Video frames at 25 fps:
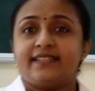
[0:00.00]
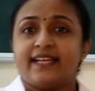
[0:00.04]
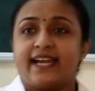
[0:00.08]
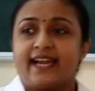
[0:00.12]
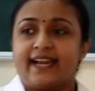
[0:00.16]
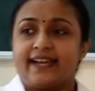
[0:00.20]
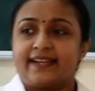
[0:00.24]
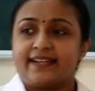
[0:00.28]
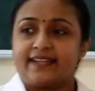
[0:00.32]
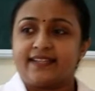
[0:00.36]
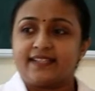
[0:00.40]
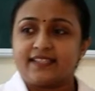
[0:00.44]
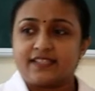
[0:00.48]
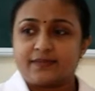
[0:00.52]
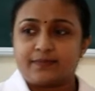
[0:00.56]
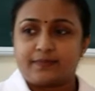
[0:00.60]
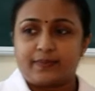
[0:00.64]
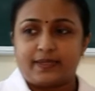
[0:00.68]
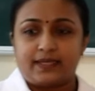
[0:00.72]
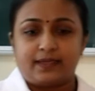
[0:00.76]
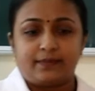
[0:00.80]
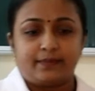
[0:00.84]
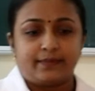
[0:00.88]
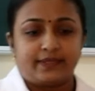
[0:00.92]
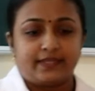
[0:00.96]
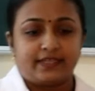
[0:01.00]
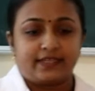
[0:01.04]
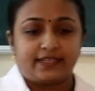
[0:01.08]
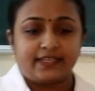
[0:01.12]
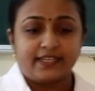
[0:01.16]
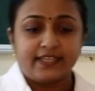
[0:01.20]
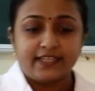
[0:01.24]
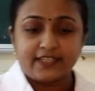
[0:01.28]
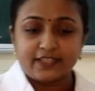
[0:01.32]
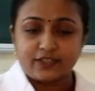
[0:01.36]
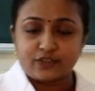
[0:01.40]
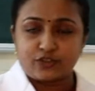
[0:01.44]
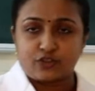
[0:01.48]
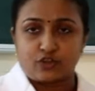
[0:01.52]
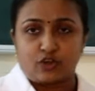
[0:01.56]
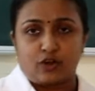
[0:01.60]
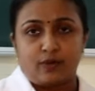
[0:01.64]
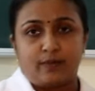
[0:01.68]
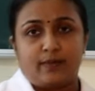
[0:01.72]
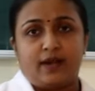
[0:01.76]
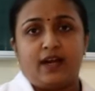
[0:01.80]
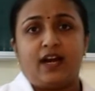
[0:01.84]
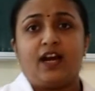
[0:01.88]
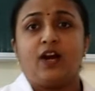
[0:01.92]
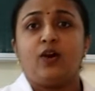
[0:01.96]
direct pulmonary
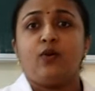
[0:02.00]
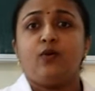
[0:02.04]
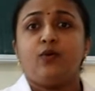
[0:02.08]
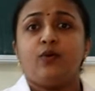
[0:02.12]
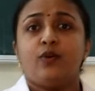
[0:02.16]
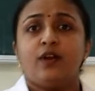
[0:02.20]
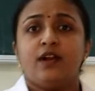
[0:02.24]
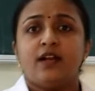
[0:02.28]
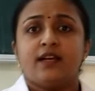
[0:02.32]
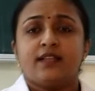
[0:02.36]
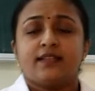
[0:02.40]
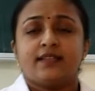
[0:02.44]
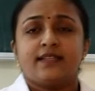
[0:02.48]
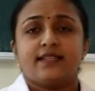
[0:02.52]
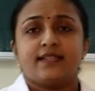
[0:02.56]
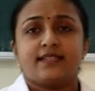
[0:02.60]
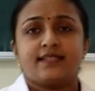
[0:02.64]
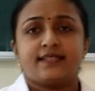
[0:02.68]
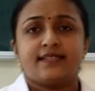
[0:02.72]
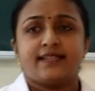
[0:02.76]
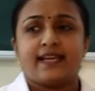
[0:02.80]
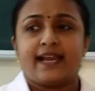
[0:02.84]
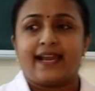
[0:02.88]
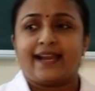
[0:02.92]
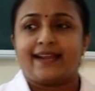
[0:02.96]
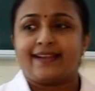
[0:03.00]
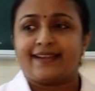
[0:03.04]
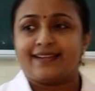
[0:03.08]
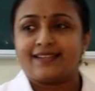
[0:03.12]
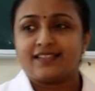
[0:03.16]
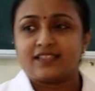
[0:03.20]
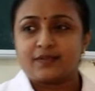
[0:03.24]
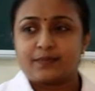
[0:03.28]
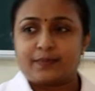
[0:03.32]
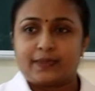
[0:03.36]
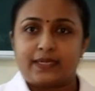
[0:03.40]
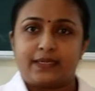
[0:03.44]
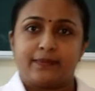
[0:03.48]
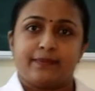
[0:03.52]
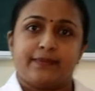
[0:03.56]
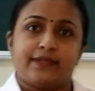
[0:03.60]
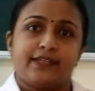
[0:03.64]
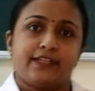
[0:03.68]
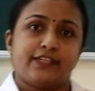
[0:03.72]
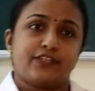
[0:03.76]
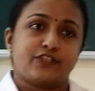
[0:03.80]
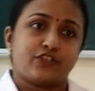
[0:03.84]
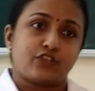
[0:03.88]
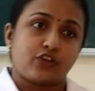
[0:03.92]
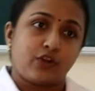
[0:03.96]
trauma. How this direct
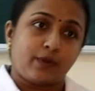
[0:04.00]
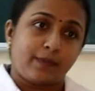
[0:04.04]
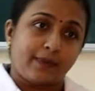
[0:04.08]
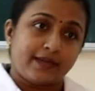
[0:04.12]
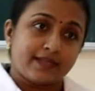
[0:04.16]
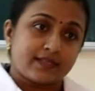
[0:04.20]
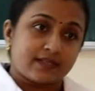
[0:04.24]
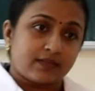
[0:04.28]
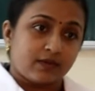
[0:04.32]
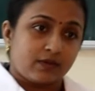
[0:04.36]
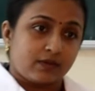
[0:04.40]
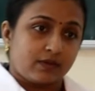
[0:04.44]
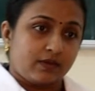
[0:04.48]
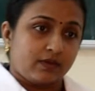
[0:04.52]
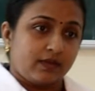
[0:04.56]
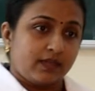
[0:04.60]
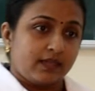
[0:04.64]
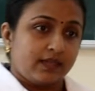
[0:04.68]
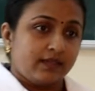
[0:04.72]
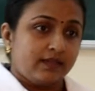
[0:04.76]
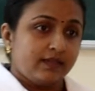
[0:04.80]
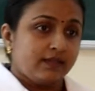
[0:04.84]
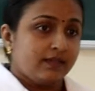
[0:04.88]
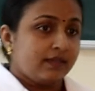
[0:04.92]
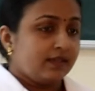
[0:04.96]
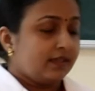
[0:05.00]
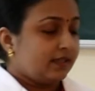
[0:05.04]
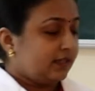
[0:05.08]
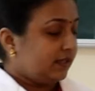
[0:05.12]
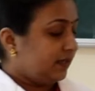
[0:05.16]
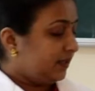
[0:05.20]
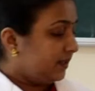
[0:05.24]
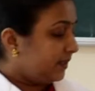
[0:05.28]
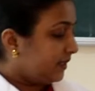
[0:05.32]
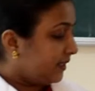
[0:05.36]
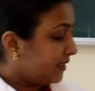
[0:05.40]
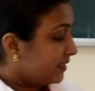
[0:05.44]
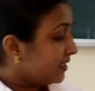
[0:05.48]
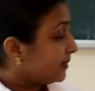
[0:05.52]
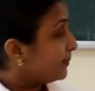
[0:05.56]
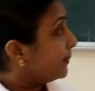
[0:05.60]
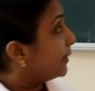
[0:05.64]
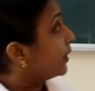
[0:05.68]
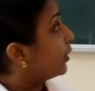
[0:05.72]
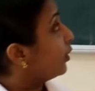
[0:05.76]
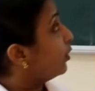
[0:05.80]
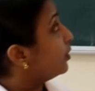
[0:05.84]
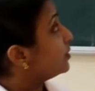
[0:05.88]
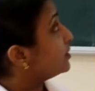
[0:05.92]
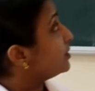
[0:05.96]
pulmonary trauma is occurred? That is
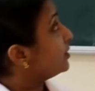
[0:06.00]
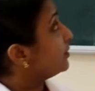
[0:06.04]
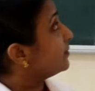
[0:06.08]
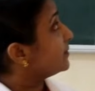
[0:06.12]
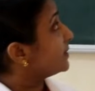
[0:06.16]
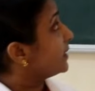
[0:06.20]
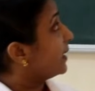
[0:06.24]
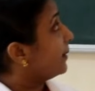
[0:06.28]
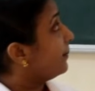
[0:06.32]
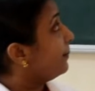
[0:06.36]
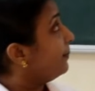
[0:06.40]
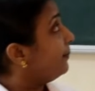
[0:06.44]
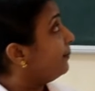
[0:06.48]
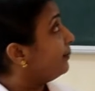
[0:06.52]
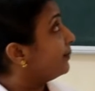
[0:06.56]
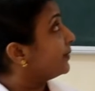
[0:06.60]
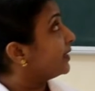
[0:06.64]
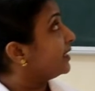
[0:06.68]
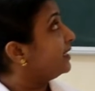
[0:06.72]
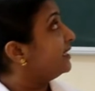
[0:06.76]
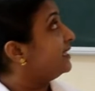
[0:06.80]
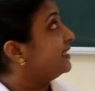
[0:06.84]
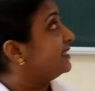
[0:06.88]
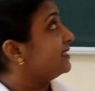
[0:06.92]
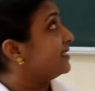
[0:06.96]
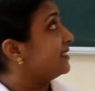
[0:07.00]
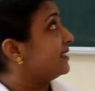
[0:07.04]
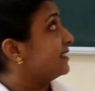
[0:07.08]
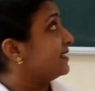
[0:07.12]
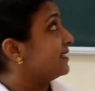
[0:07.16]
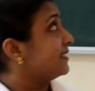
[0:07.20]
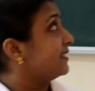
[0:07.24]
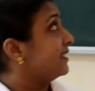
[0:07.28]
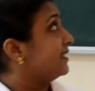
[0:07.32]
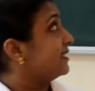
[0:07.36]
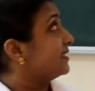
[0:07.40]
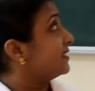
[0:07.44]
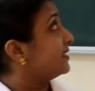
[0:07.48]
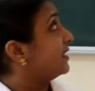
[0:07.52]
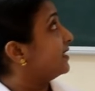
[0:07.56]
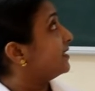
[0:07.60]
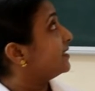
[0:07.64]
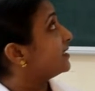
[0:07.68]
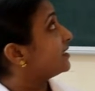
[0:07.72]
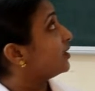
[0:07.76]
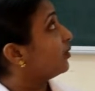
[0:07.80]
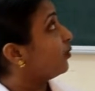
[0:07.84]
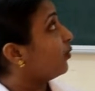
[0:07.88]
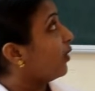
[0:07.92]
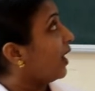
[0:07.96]
because of some diseases,
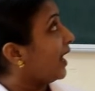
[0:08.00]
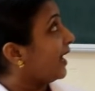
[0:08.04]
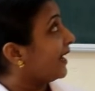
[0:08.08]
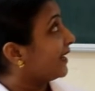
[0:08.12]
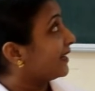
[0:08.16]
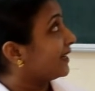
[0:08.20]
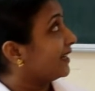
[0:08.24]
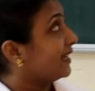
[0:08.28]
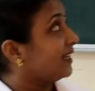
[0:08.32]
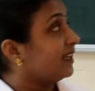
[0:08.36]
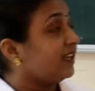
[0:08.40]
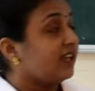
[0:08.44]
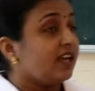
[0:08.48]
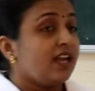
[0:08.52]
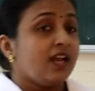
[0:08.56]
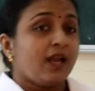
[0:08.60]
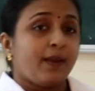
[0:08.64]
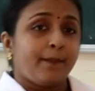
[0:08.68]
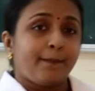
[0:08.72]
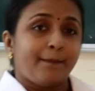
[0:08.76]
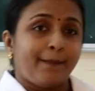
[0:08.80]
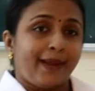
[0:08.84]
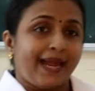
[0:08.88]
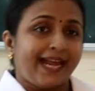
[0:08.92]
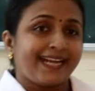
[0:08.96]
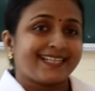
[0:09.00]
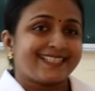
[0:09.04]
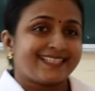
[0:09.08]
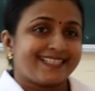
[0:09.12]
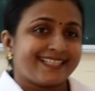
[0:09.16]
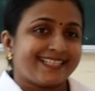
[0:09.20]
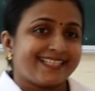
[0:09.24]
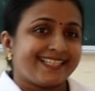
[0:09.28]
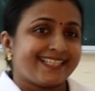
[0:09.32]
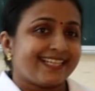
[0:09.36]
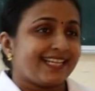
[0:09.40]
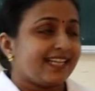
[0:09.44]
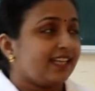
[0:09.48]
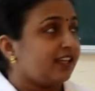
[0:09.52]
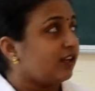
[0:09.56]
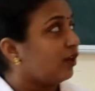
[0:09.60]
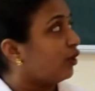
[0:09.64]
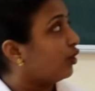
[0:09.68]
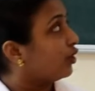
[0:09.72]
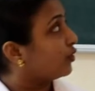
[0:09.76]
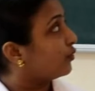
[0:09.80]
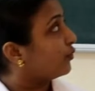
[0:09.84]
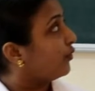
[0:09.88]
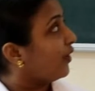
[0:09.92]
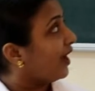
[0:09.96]
that is a viral, bacterial
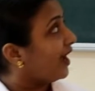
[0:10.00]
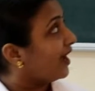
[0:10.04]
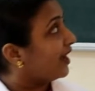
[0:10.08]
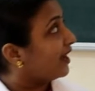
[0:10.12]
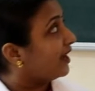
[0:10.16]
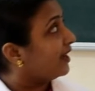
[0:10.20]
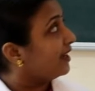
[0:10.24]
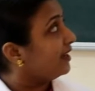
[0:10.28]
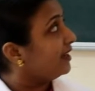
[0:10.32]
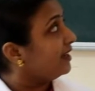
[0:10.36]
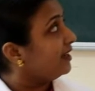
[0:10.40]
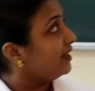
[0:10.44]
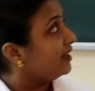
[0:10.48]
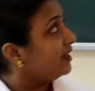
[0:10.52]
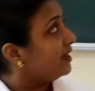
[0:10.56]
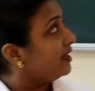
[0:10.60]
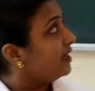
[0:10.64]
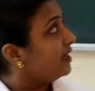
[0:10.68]
or fungal